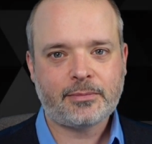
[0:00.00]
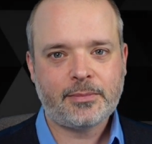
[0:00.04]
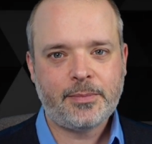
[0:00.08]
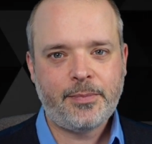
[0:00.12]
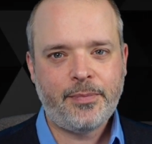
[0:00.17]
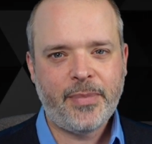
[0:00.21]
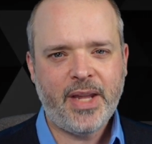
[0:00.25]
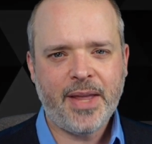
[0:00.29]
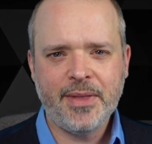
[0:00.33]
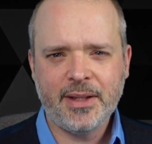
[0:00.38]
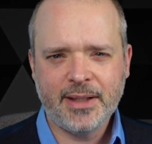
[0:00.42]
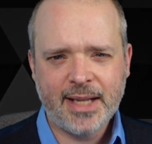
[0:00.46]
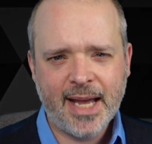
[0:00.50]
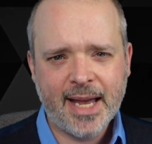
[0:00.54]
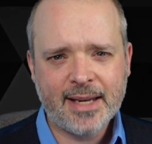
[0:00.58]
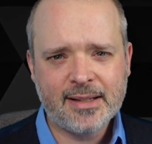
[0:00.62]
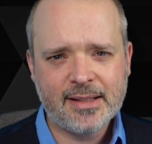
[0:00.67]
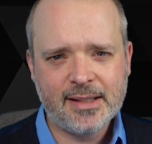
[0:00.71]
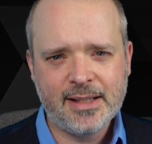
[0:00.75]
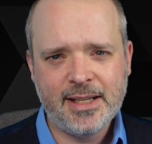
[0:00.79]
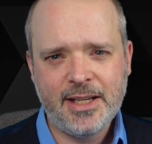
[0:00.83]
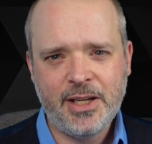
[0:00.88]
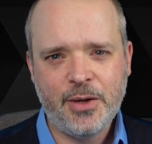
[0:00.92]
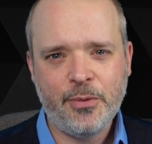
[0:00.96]
The
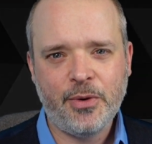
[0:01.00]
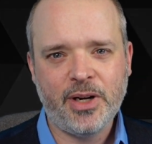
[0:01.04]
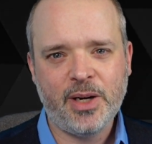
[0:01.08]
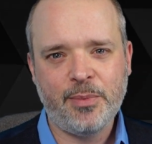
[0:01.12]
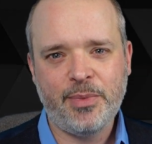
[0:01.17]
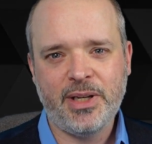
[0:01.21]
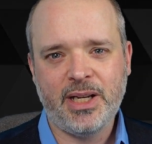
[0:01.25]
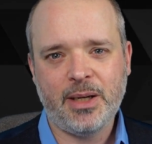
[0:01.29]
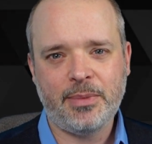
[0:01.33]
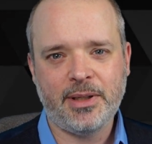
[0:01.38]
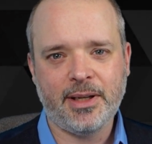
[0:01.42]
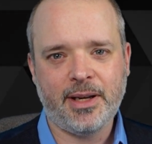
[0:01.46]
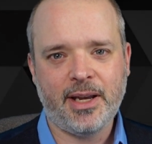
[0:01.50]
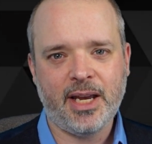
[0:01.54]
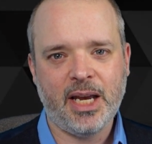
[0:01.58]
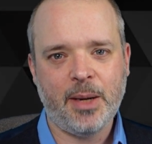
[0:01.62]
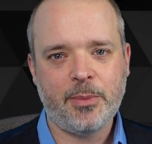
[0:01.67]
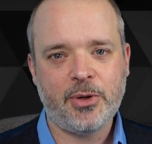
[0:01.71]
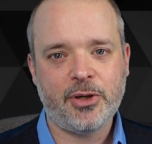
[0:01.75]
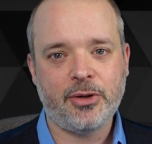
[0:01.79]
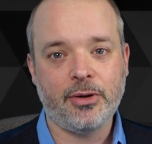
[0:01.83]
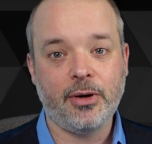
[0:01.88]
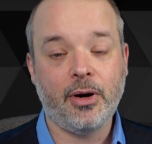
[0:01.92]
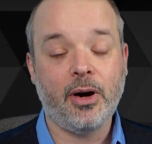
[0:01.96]
last thing you want to be able to
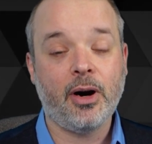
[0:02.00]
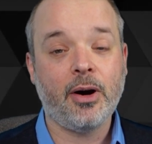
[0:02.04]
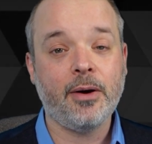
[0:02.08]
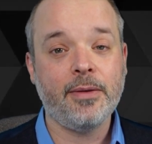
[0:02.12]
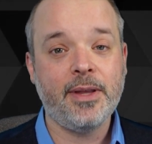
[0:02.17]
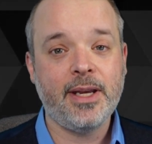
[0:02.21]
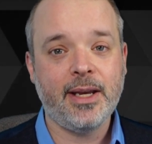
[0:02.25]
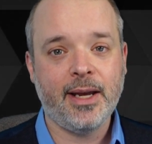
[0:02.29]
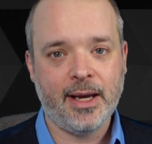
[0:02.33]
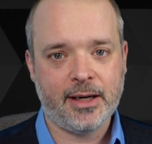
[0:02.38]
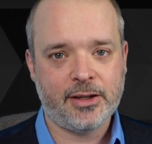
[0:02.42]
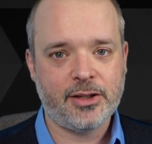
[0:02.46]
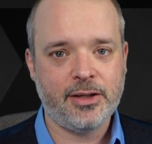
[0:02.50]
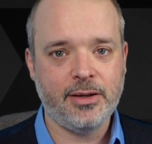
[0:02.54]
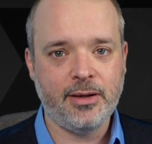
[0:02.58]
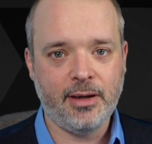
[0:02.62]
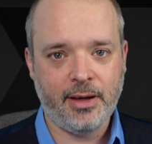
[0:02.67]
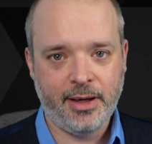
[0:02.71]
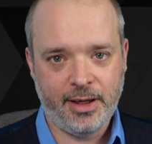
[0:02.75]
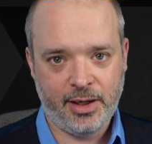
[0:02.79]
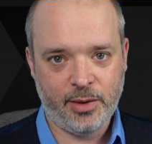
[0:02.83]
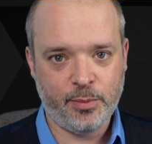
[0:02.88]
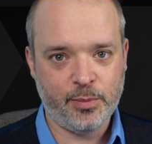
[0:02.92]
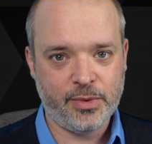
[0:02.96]
capture are the action
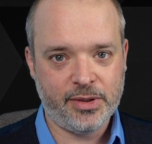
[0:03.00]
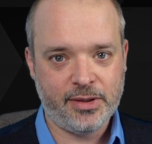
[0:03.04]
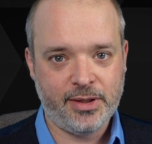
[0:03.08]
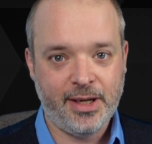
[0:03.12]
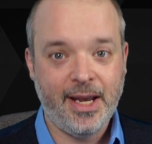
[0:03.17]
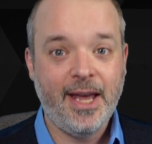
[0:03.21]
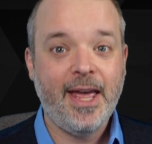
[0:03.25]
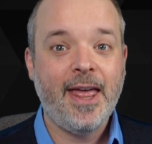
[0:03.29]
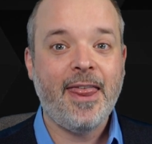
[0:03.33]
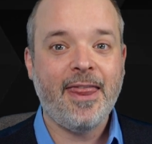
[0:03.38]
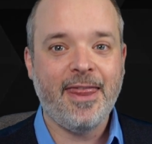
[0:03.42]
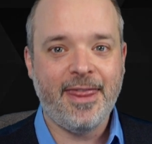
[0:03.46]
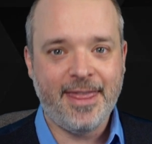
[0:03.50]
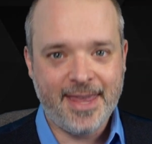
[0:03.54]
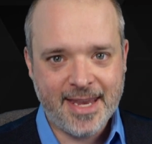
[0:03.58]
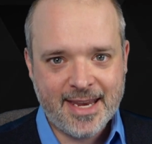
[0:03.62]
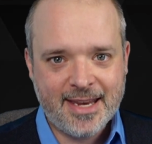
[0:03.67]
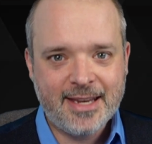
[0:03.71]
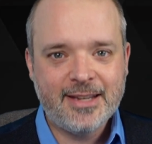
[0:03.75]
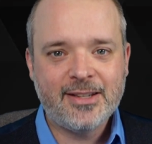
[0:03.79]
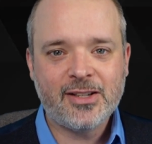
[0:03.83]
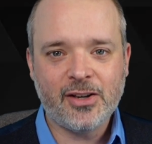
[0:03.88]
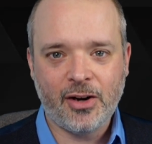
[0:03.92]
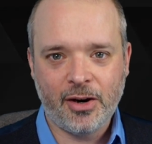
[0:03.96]
items.
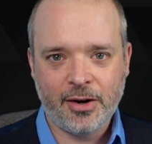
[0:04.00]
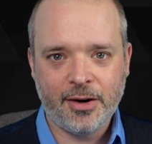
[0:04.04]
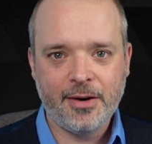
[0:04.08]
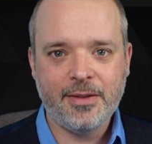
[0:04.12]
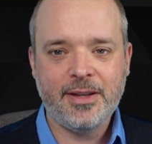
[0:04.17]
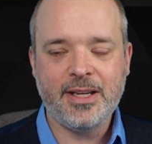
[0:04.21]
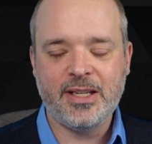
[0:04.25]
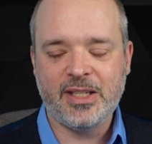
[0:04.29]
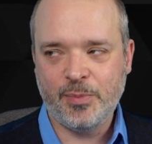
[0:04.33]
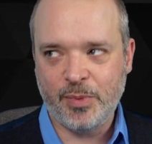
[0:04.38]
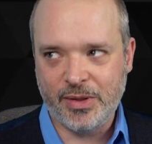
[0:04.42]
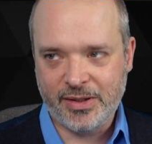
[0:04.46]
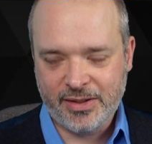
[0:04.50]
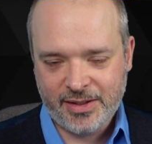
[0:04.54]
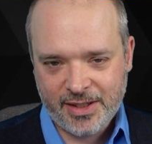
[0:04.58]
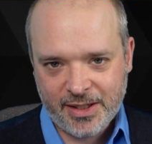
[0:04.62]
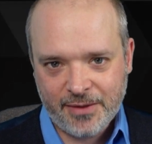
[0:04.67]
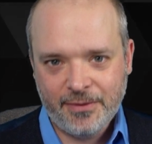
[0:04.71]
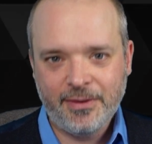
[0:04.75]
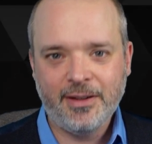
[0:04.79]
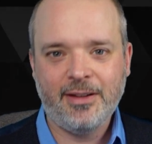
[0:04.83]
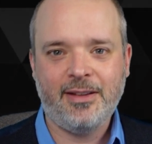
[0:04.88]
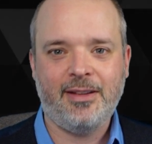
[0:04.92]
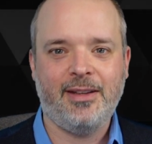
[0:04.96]
These are the
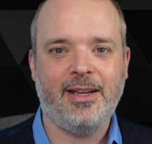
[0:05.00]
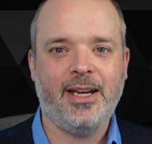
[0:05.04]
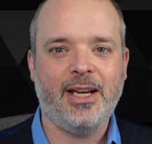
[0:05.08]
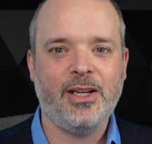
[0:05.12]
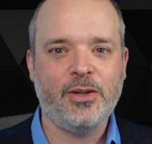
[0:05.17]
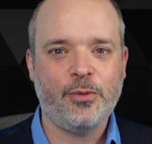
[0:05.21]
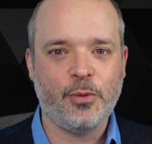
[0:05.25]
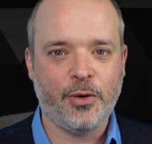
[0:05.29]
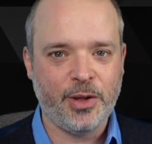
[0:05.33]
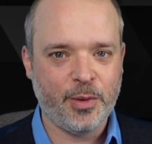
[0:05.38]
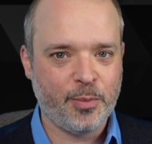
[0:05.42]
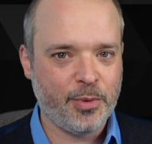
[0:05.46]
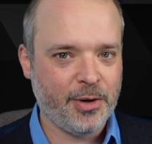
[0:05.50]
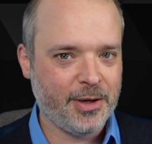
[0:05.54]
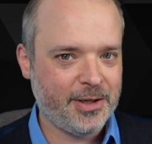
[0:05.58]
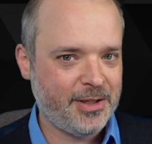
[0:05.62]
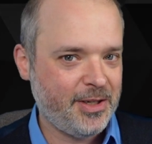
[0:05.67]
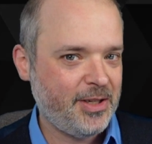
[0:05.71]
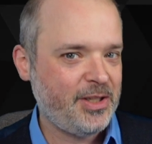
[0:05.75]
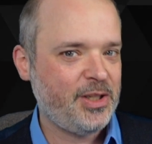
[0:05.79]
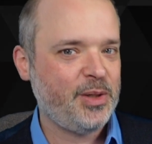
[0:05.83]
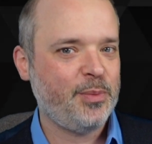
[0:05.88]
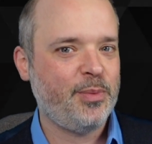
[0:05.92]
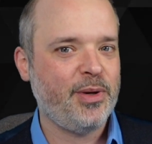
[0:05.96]
specific things where the
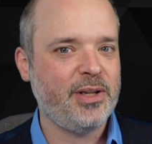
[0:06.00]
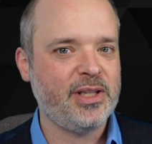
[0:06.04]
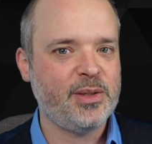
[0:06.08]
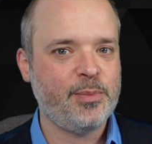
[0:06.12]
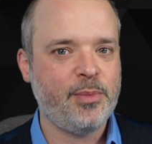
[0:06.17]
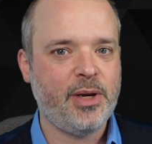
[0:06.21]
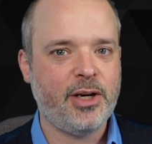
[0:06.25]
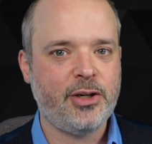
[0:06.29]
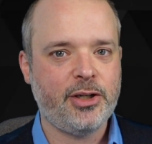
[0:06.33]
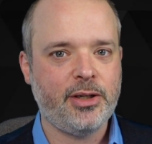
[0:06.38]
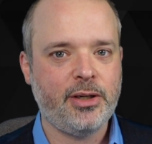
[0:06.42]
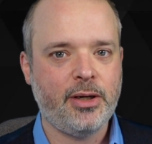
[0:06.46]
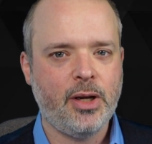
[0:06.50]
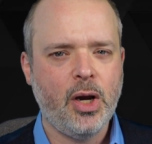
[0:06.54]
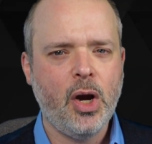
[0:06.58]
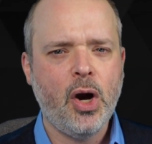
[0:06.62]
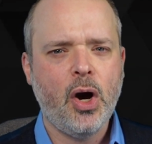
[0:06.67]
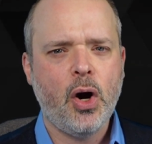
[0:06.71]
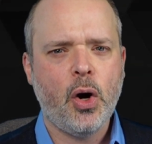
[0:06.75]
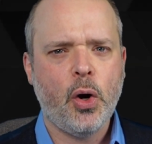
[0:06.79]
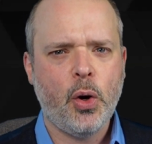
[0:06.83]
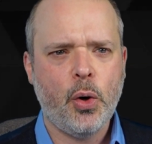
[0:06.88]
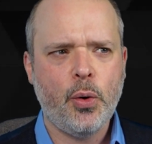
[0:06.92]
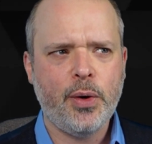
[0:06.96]
participants mention,
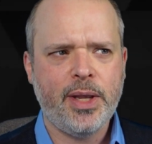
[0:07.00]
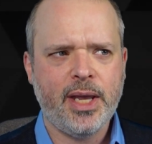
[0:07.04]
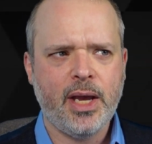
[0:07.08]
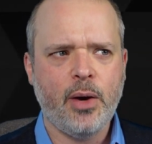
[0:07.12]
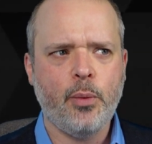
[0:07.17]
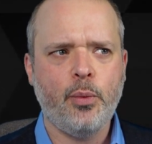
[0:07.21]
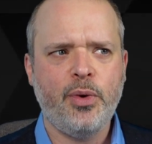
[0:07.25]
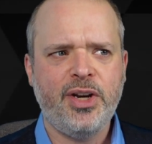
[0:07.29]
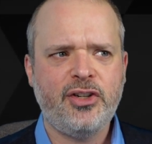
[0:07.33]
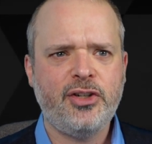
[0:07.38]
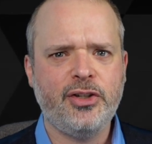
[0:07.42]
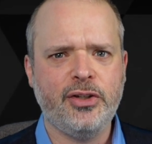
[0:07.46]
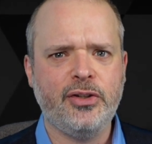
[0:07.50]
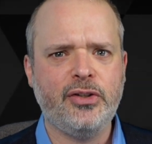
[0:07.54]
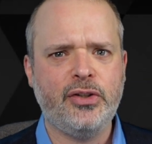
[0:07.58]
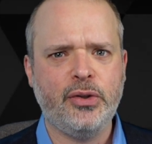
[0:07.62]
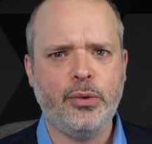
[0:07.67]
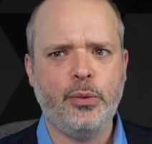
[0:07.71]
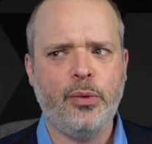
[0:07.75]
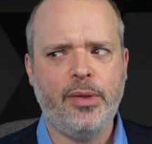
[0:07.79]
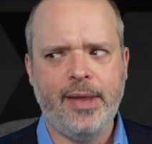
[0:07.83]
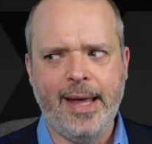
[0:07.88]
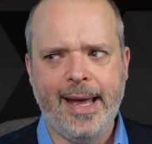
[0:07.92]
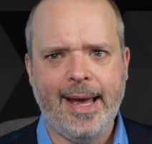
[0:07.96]
oh yeah, we should
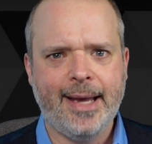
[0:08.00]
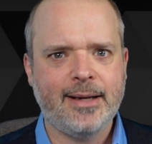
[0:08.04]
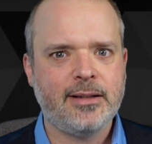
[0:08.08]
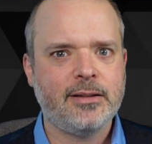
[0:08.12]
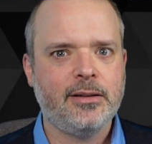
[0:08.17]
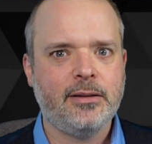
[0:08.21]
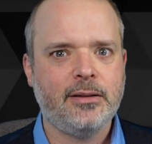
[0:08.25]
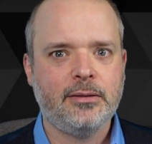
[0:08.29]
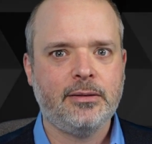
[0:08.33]
do that.